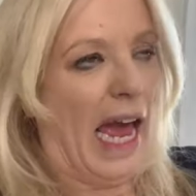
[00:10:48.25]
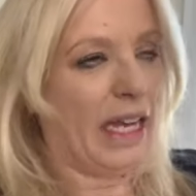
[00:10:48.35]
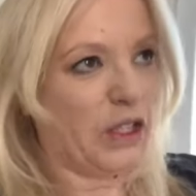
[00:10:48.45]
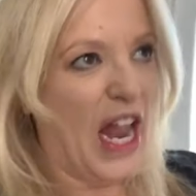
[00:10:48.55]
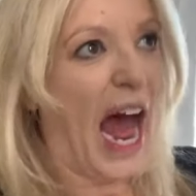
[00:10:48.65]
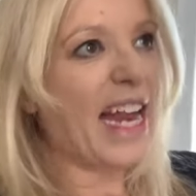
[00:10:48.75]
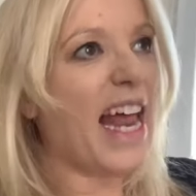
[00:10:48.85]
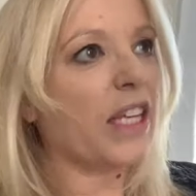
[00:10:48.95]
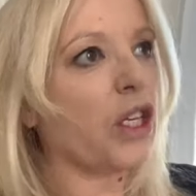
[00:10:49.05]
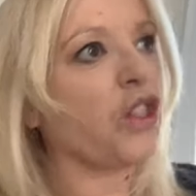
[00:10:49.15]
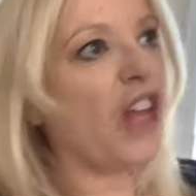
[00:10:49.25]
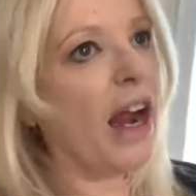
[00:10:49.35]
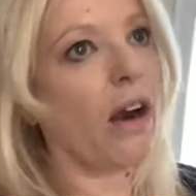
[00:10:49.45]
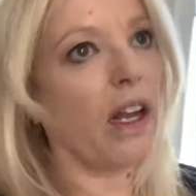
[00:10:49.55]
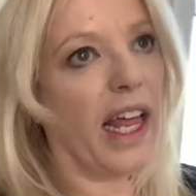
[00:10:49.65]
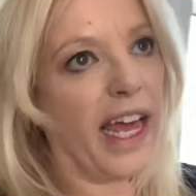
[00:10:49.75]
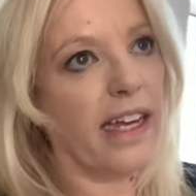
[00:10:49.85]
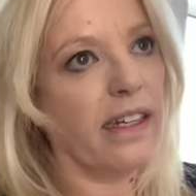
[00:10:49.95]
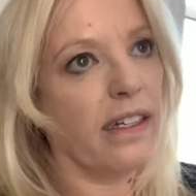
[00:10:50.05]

is not necessarily,